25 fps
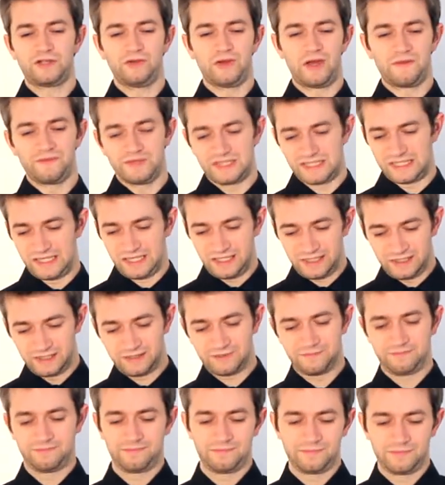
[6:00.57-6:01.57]
you have a sink,
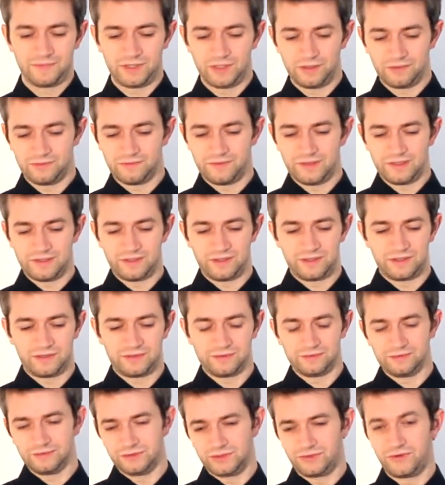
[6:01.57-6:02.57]
you want
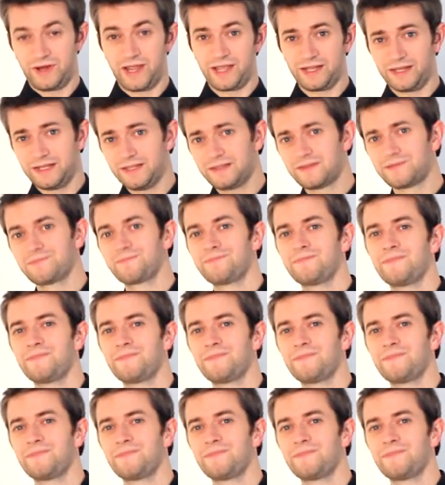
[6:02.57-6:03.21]
to drain it,